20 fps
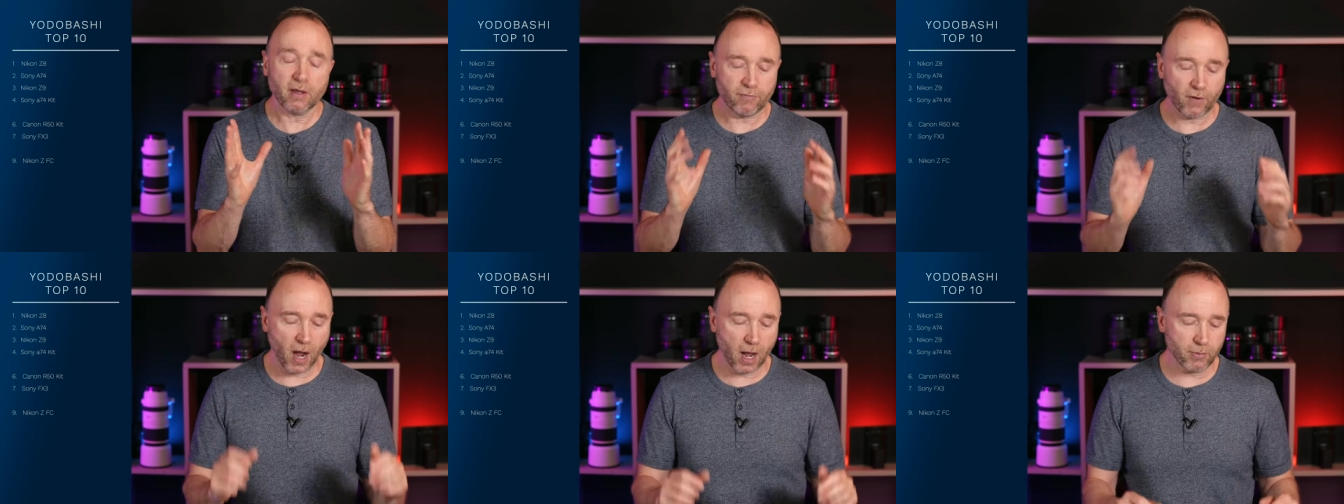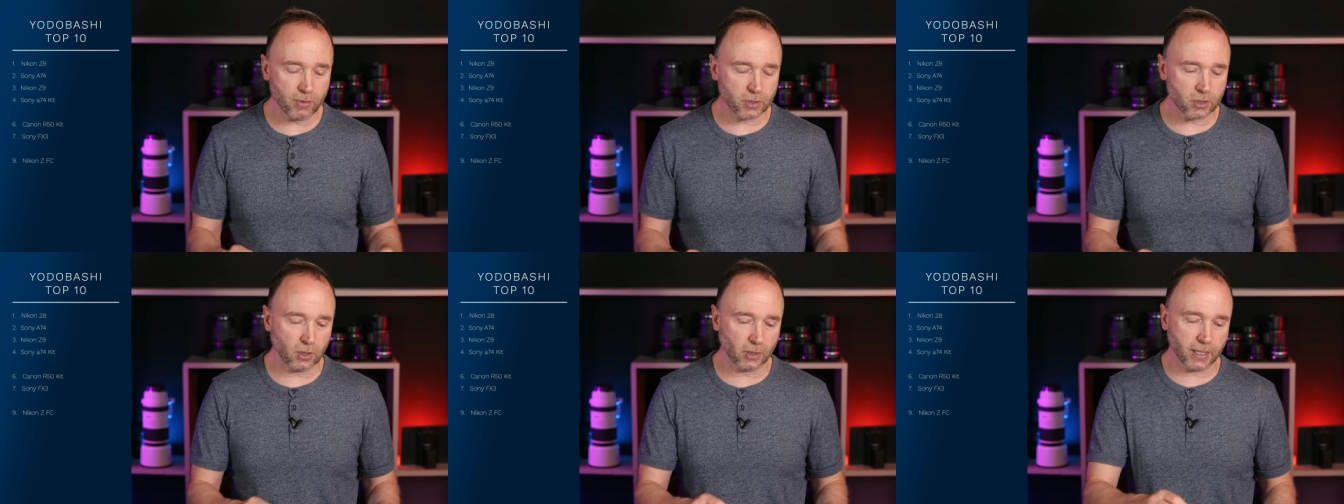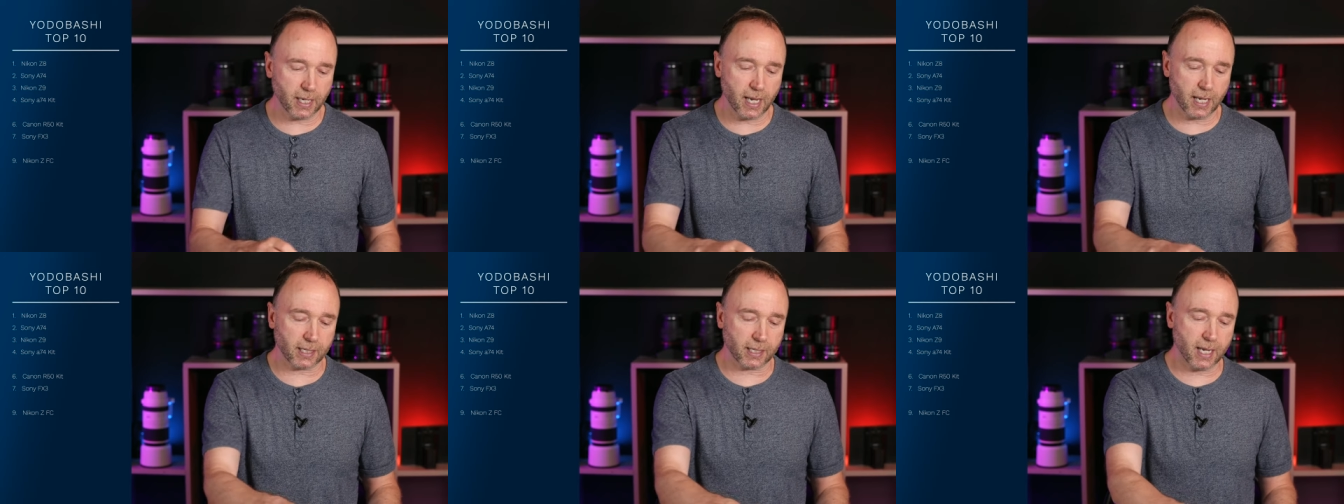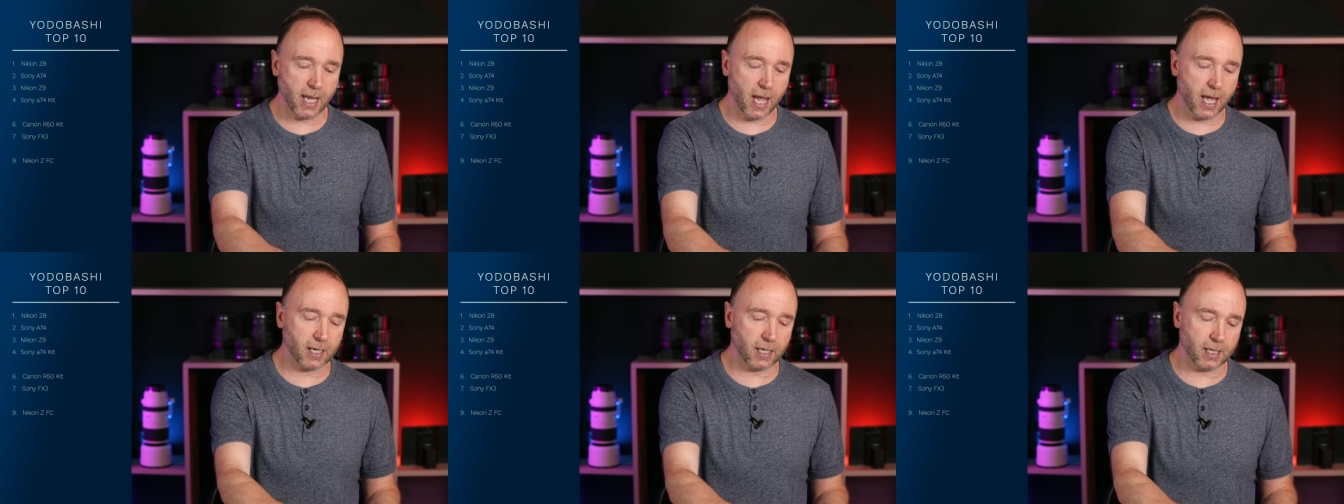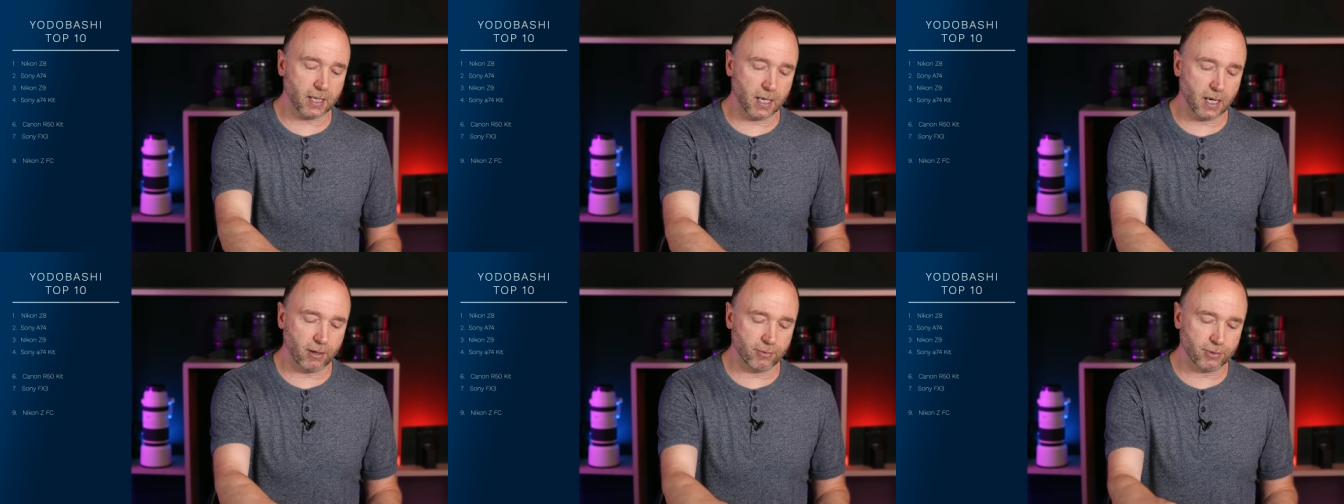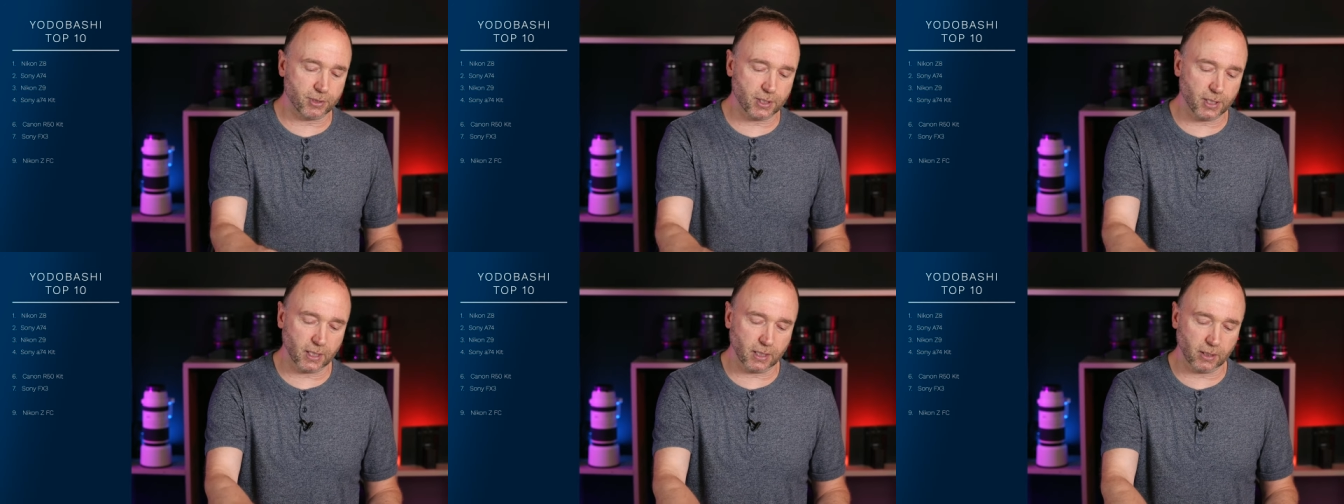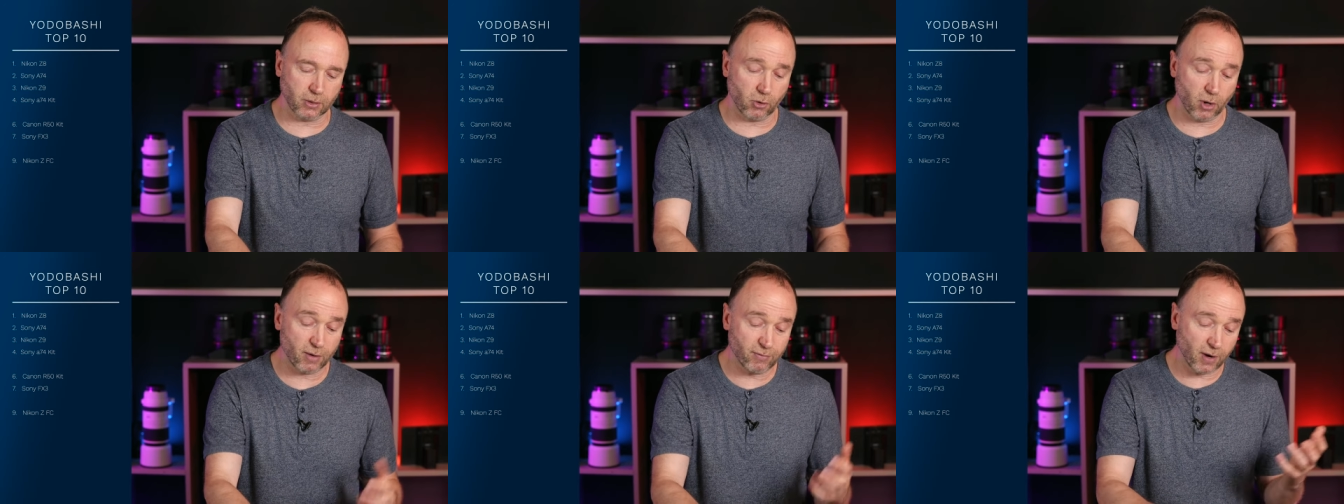if I was looking at Canon and I was
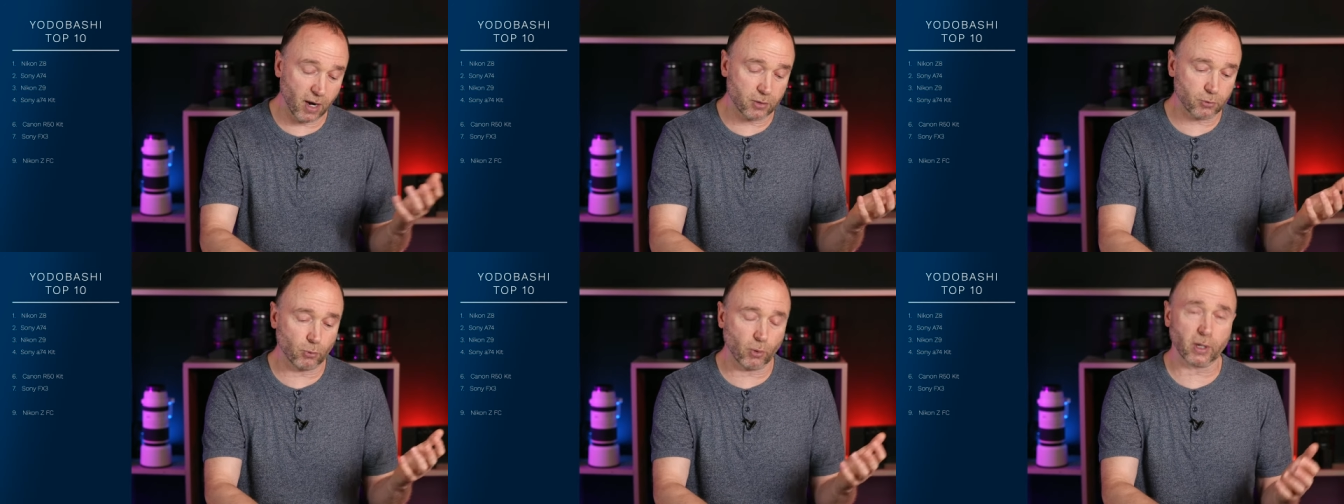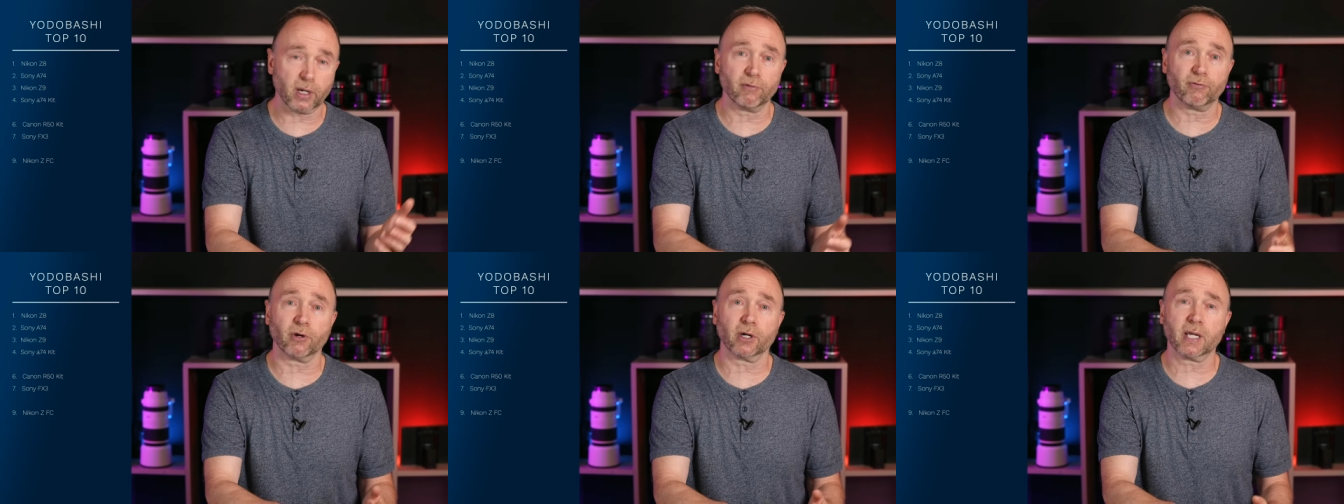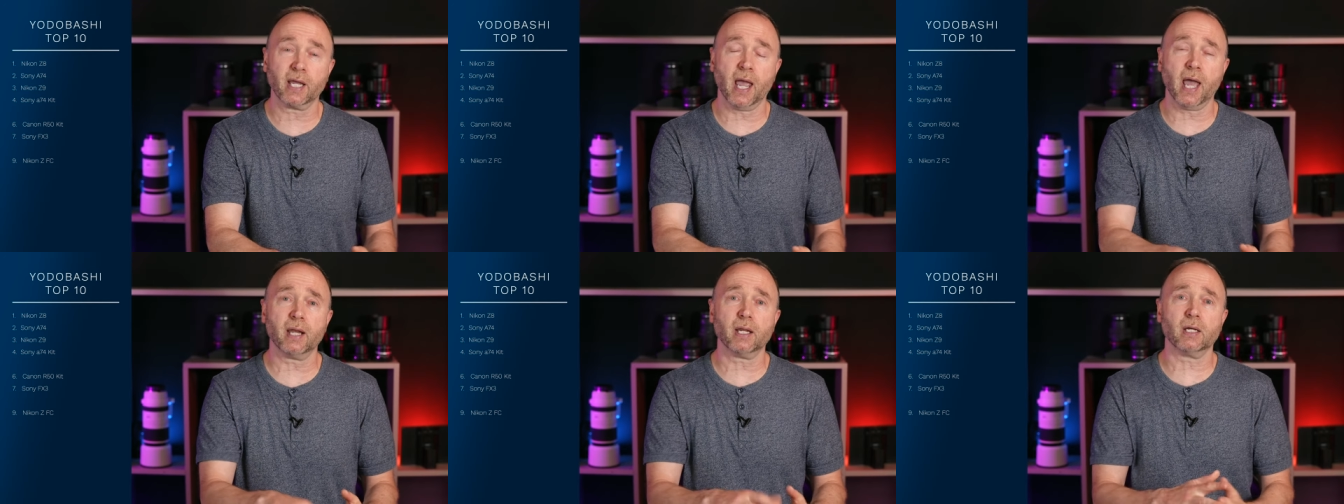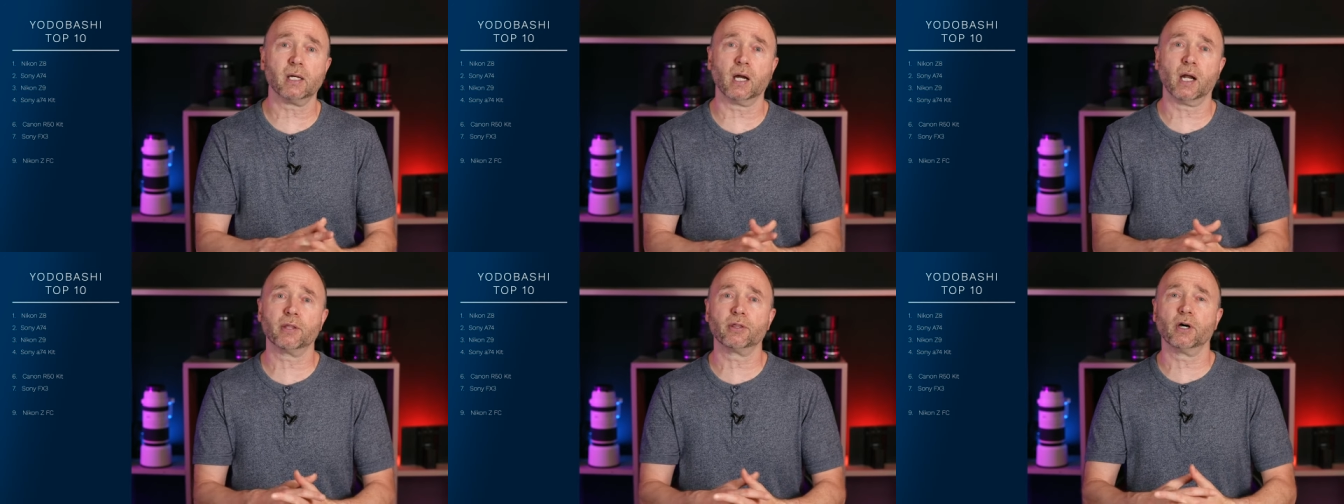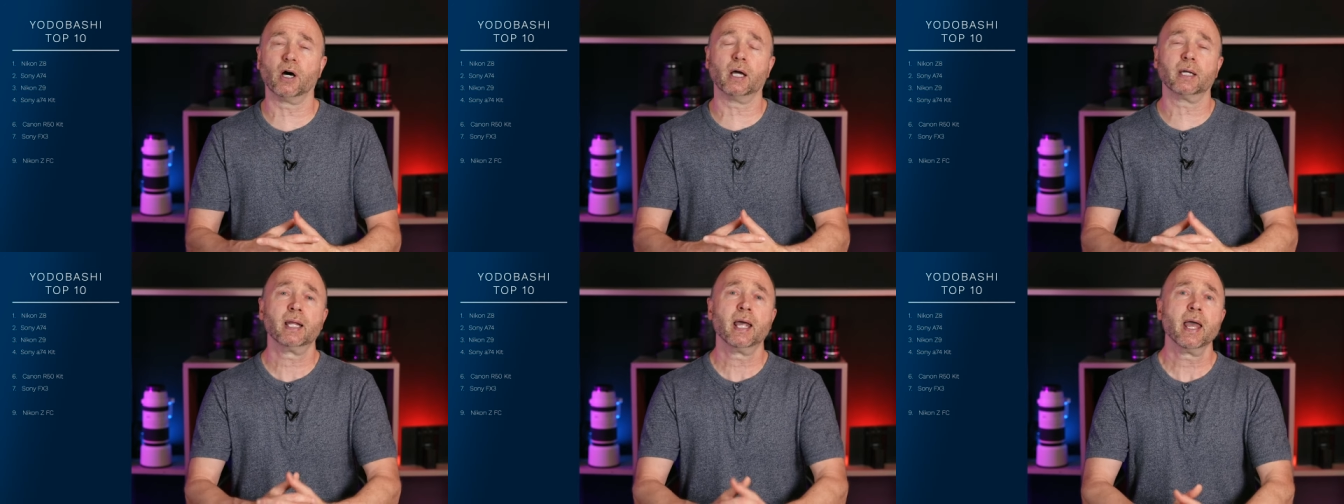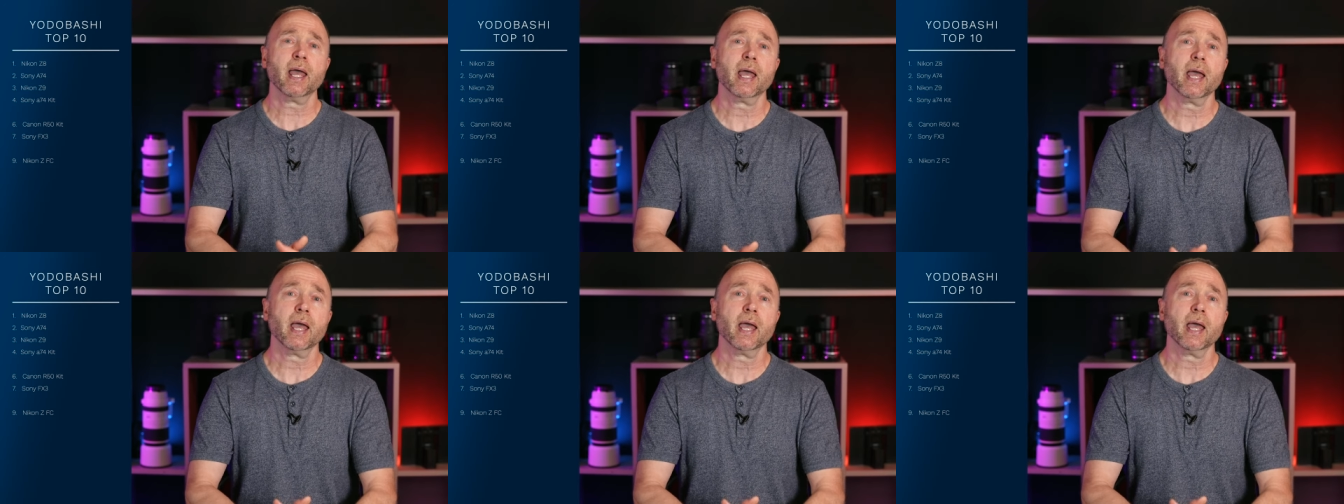thinking, or if I was working for Canon and I thought,